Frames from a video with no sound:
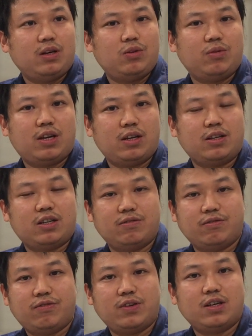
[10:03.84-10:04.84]
You can
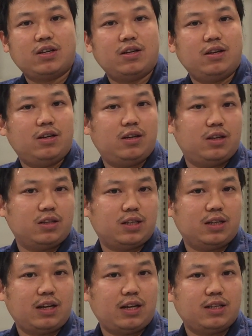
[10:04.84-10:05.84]
configure
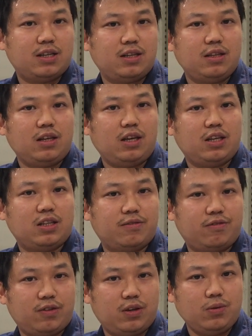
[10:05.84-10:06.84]
the lighting in the
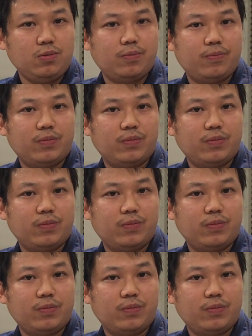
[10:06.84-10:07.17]
field,